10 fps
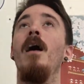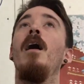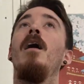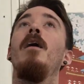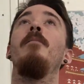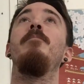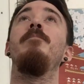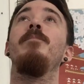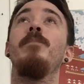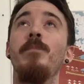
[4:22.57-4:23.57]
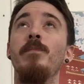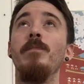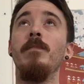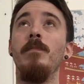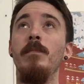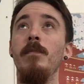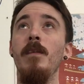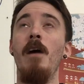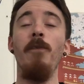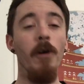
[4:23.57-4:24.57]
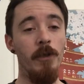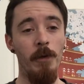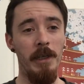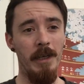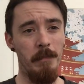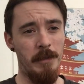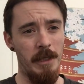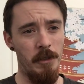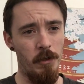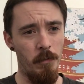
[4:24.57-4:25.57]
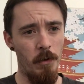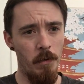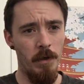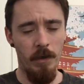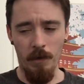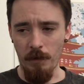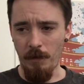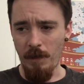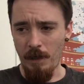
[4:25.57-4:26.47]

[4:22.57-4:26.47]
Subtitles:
I thought I'd quickly update you all on